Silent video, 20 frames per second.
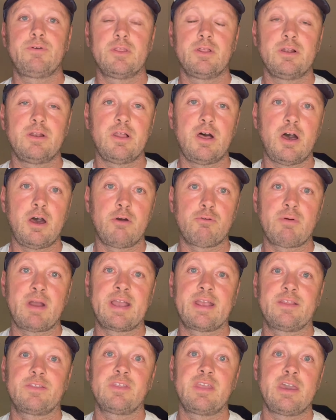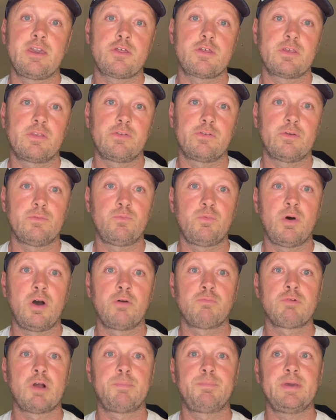for the lower ranked nations of
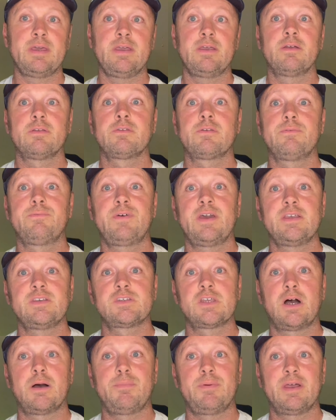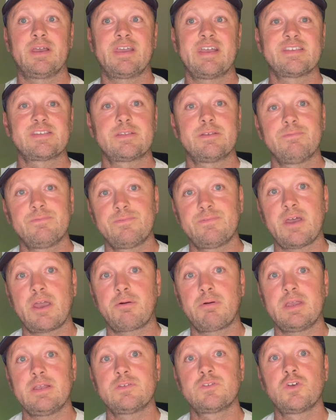World Rugby to face up against the
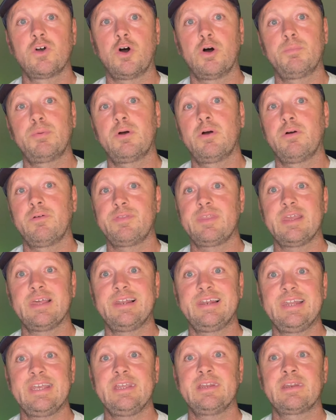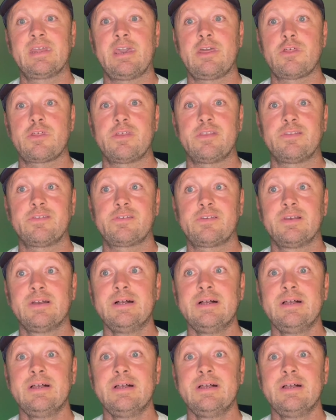very top of the elite nations.